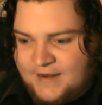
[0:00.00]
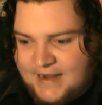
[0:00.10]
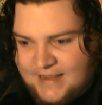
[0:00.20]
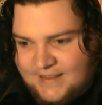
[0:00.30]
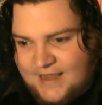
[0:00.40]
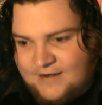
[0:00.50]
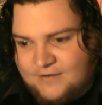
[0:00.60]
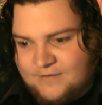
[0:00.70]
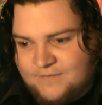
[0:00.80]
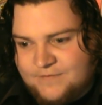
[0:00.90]
And then
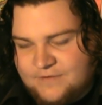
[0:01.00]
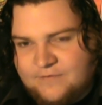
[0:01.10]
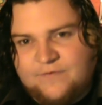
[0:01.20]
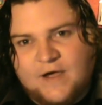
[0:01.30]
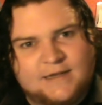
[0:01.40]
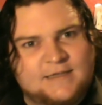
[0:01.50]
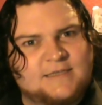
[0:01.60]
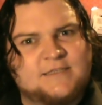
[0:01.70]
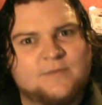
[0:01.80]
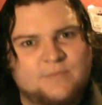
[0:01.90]
finally
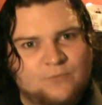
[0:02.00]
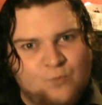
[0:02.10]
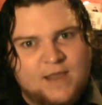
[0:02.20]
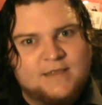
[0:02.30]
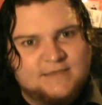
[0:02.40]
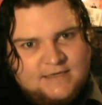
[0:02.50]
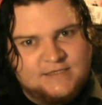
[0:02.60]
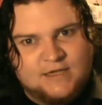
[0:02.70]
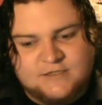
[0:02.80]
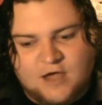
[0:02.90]
Simba wins, and
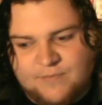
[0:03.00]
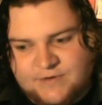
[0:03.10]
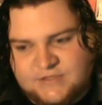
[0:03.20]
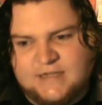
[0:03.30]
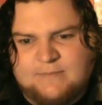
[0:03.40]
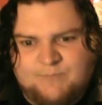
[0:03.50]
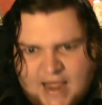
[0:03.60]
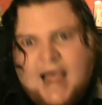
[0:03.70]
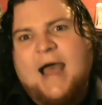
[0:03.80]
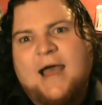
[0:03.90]
he's on top, and he's like,
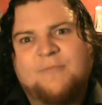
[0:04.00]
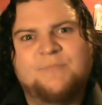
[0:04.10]
paha,